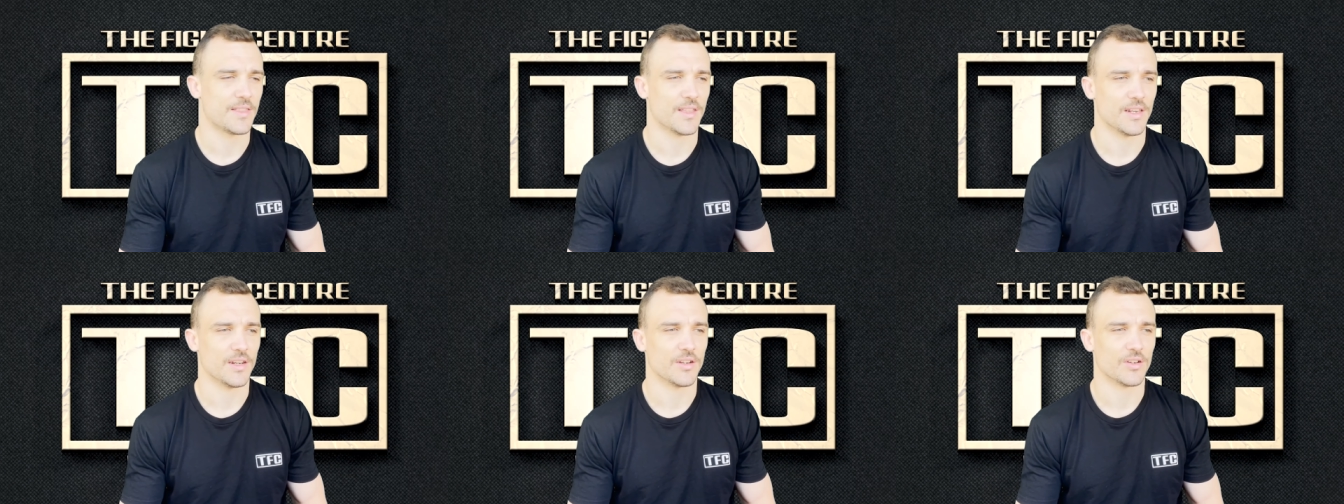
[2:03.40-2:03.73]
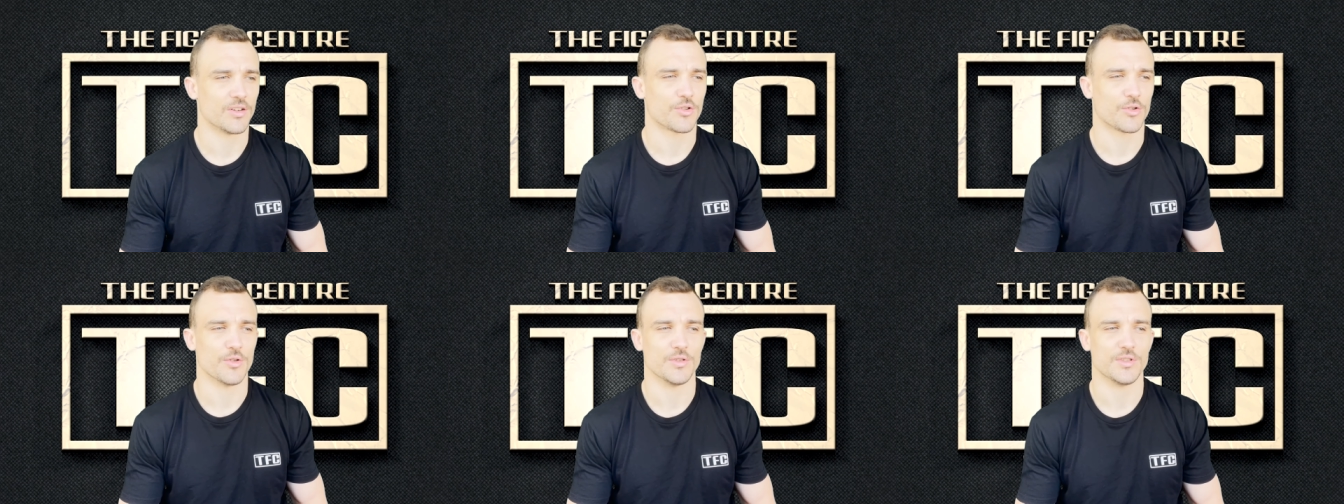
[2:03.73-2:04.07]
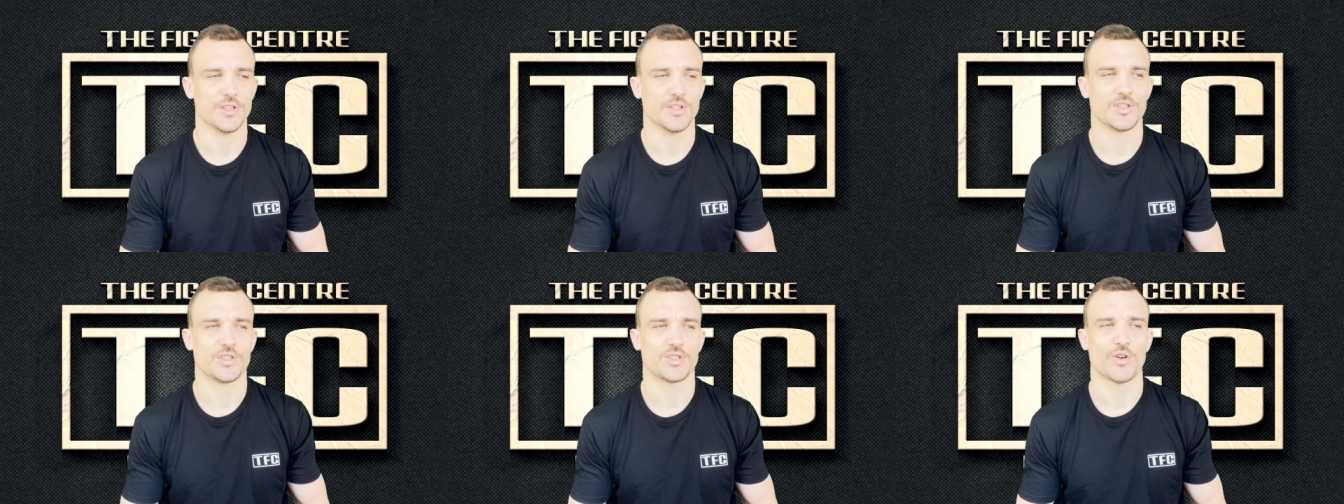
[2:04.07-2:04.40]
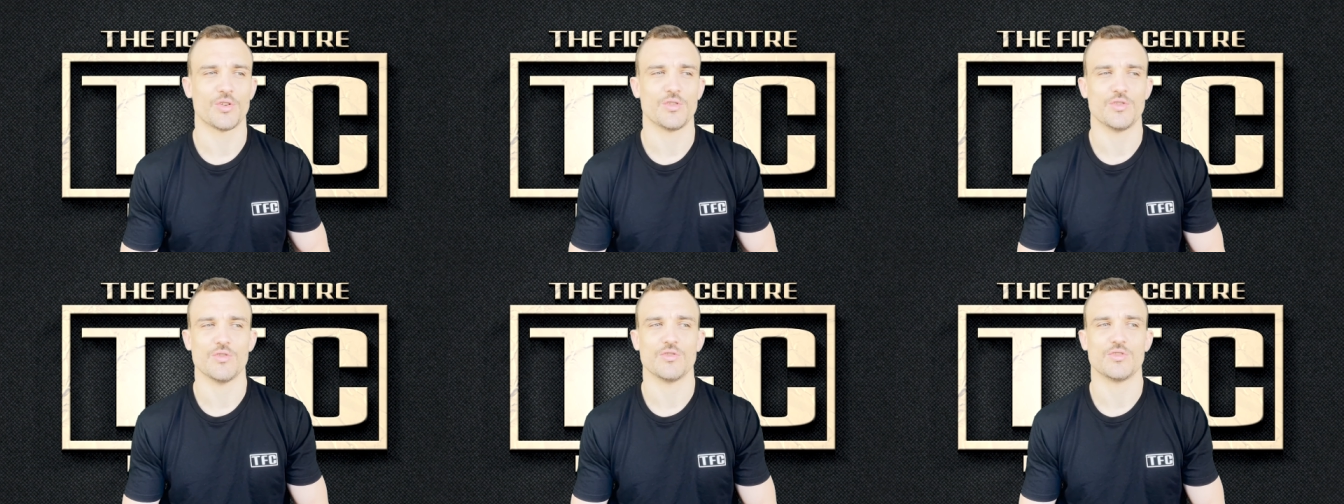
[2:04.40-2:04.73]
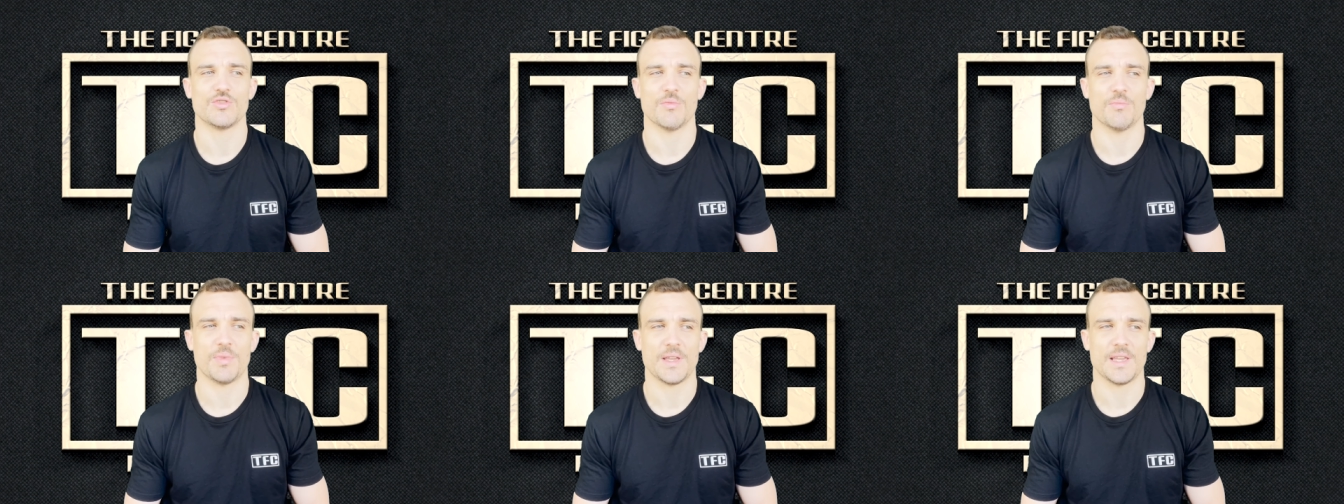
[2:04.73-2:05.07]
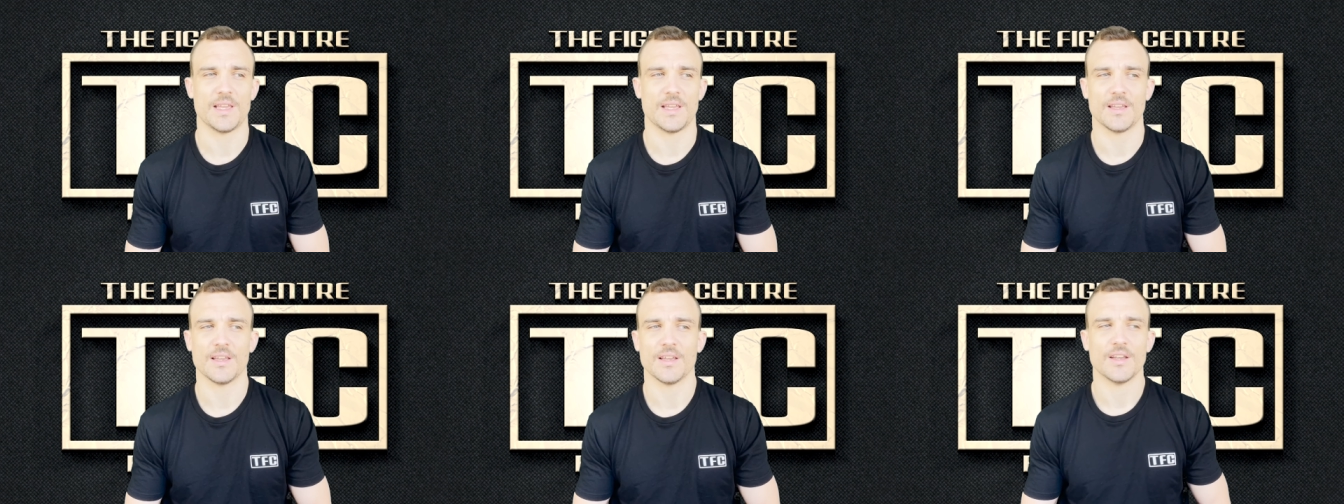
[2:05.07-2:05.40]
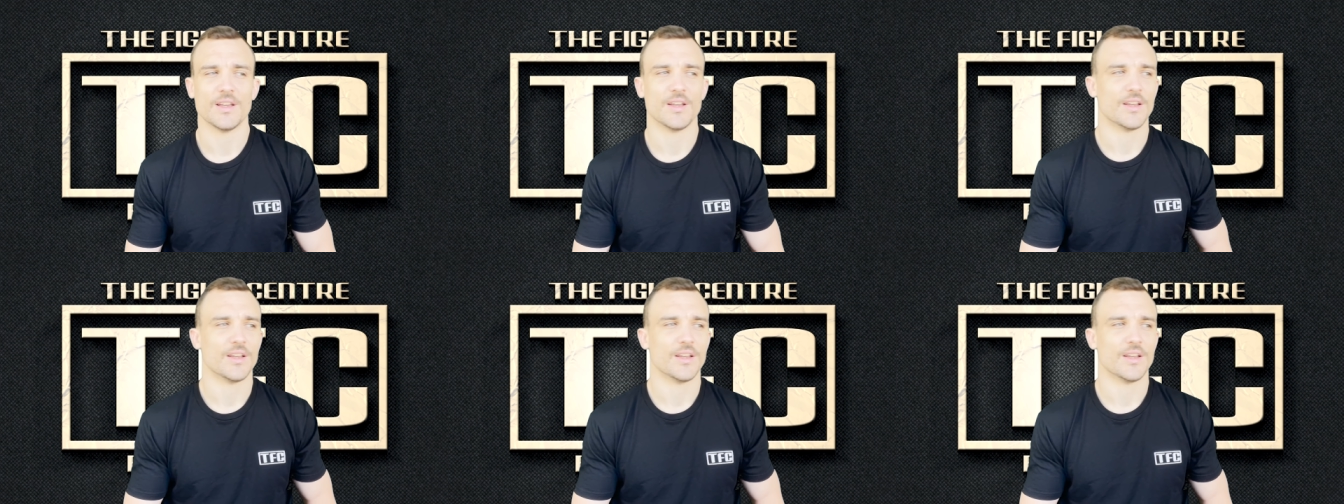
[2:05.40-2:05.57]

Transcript: that Cruz is so used to being